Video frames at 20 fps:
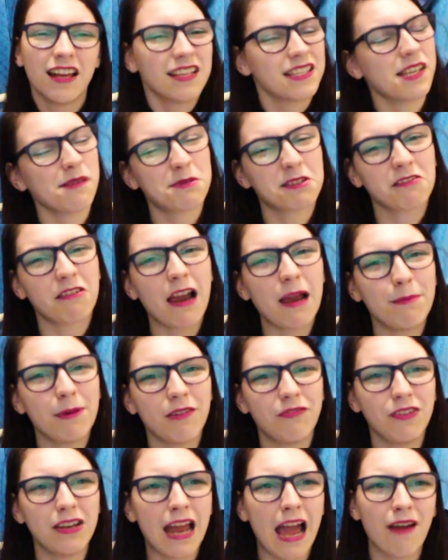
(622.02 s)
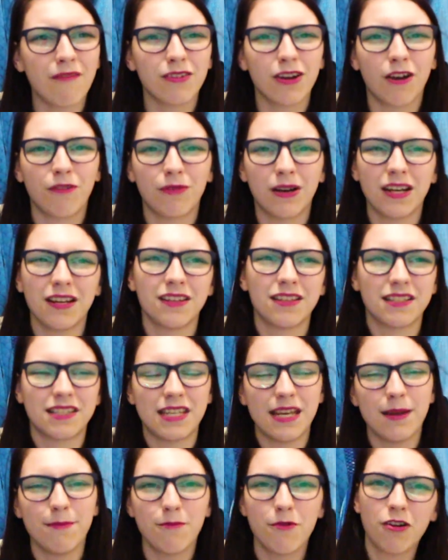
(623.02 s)
Subscribe if you haven't already to
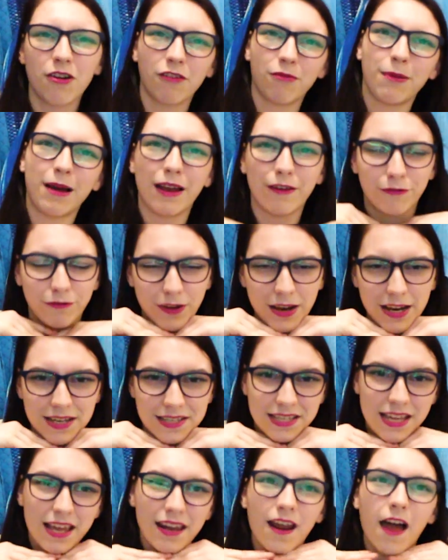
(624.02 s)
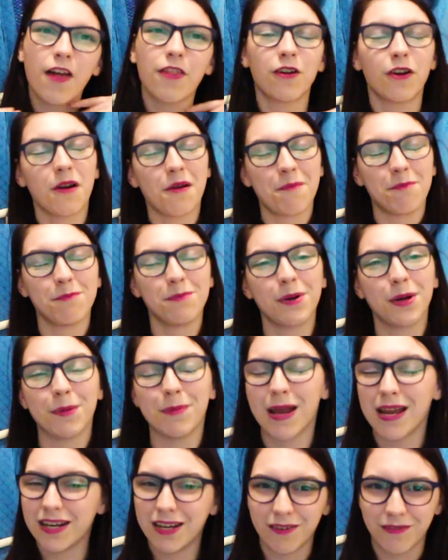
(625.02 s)
see more of my face and other
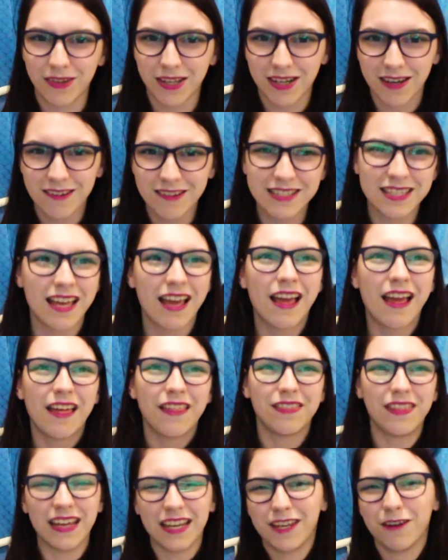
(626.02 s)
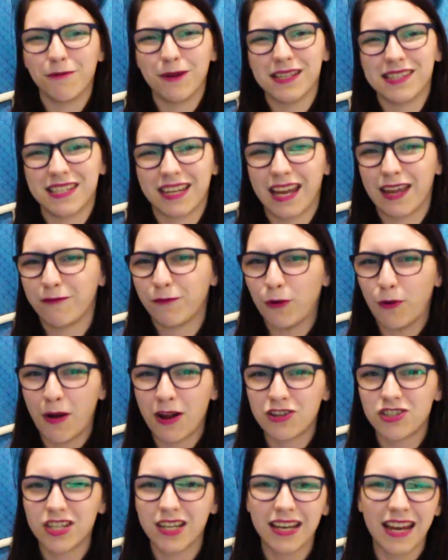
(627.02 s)
mermaidy videos. Thank you once again for
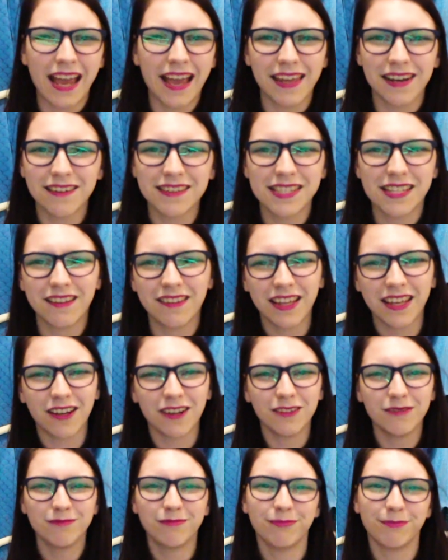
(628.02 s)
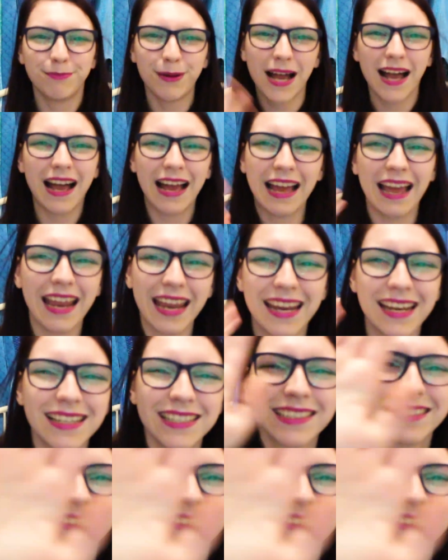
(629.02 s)
watching, and I'll see you later. Bye!